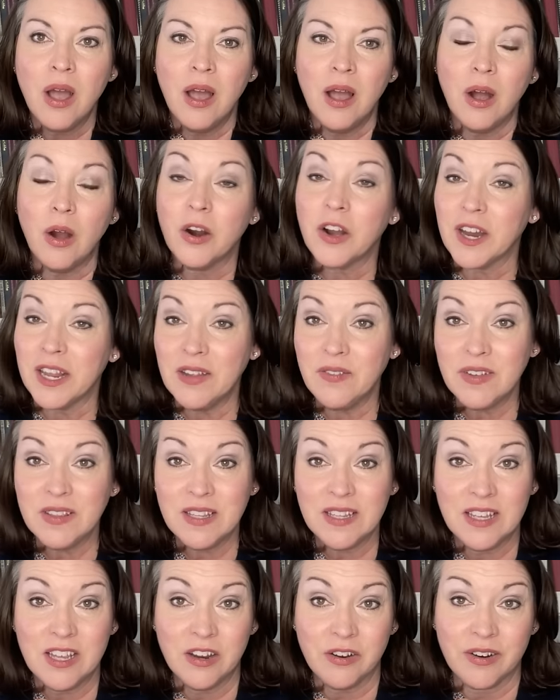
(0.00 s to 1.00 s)
or even
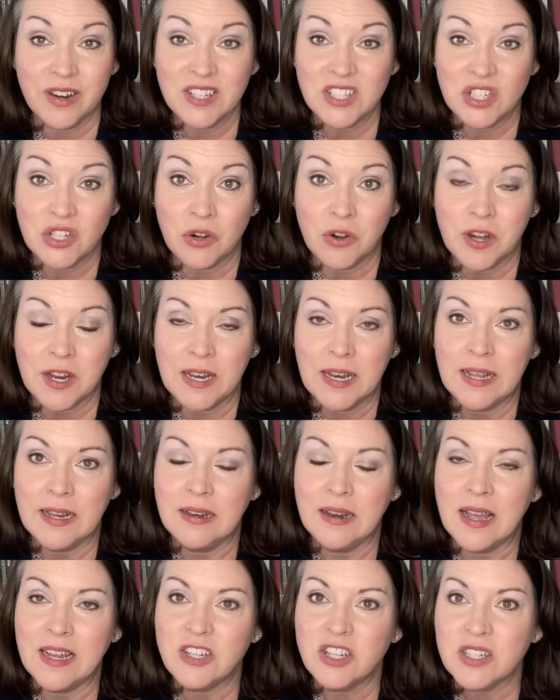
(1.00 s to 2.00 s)
the year I started it.
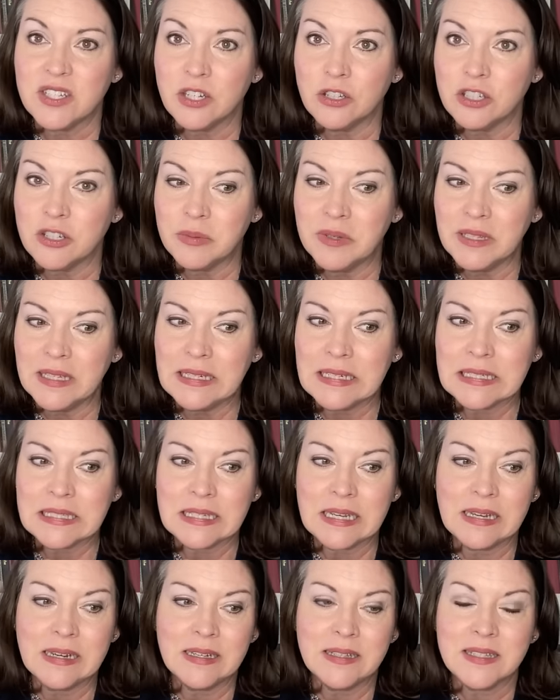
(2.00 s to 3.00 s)
And I just ultimately
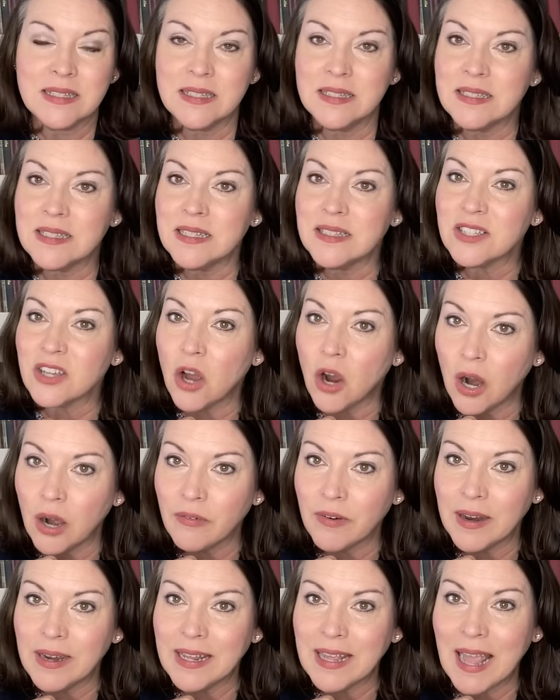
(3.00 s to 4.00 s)
decided, since it's
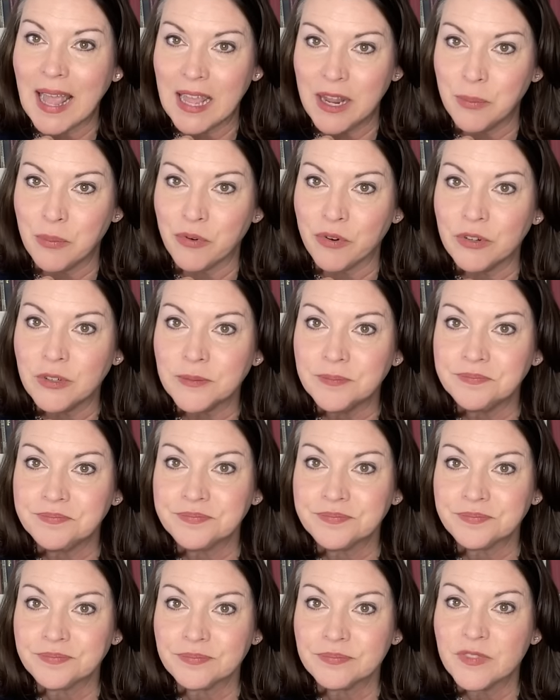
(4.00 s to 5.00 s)
already April,
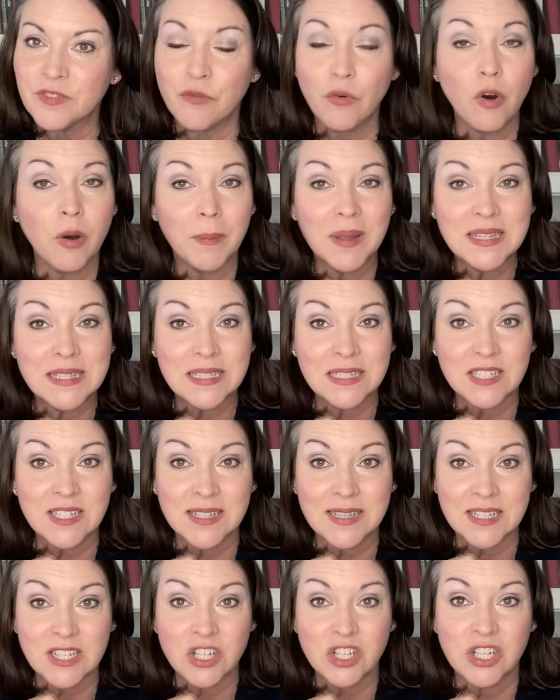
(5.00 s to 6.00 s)
four months into
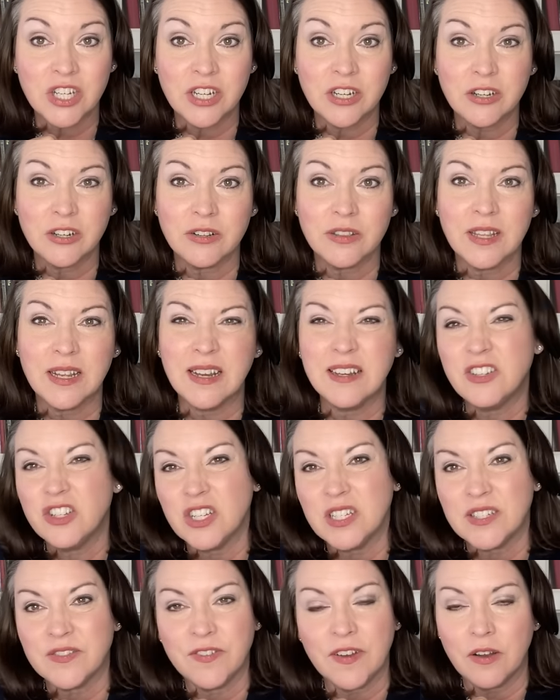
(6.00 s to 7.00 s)
this year, that it
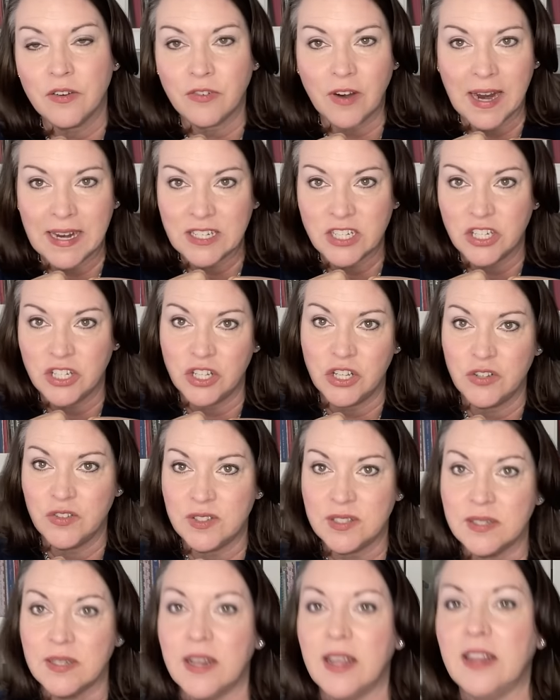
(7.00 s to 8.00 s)
just felt right to
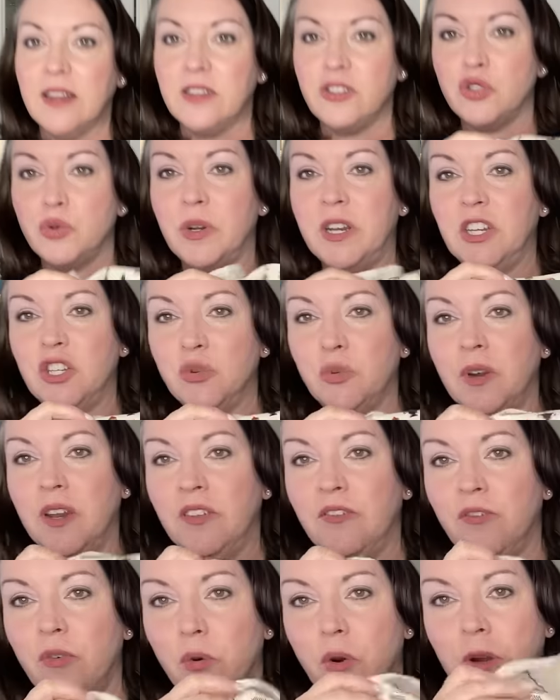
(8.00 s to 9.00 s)
use twenty
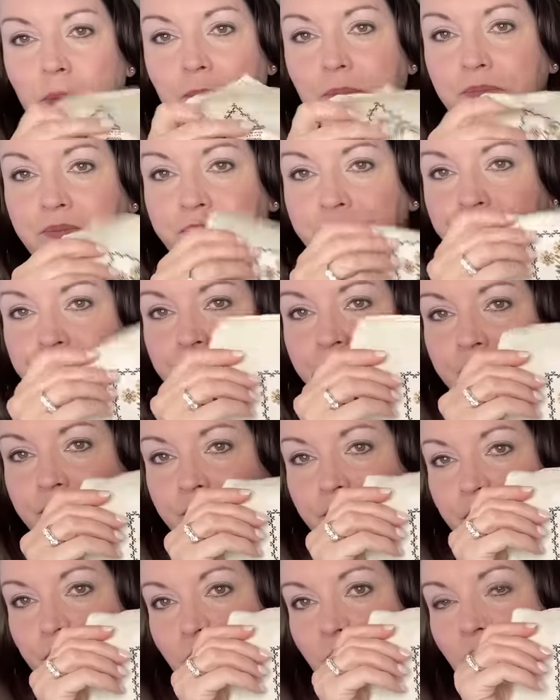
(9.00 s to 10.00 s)
twenty-four.
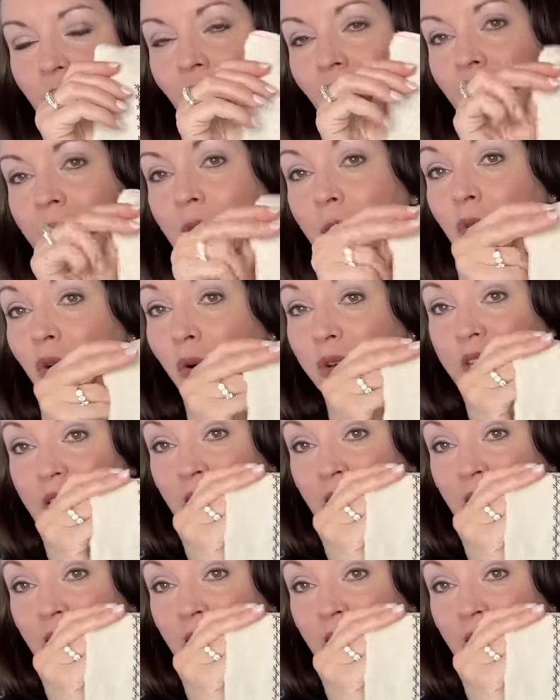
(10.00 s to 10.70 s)
I am going to